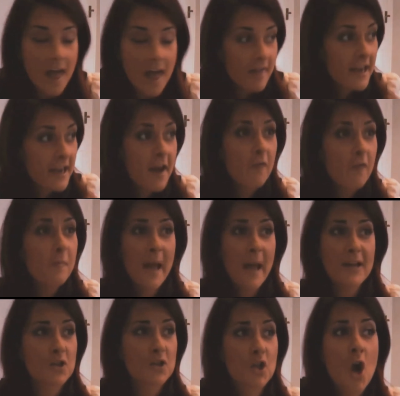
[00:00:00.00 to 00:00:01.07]
They have
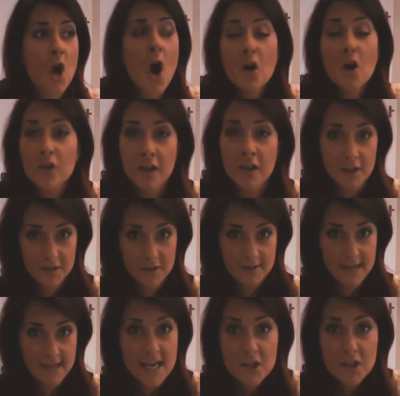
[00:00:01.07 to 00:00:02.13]
banned conkers
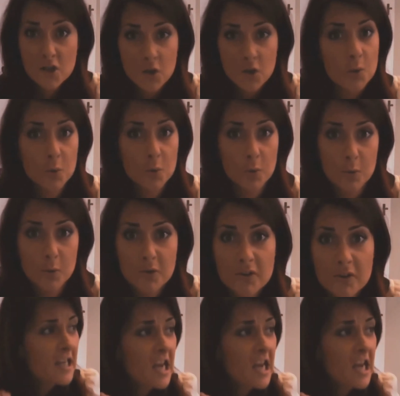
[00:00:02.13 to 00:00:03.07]
in schools.